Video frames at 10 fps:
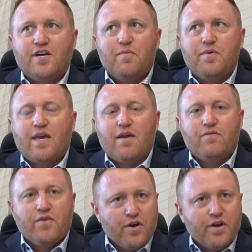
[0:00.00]
I
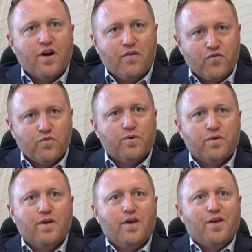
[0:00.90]
became very
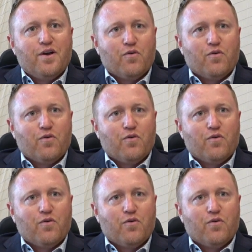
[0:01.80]
comfortable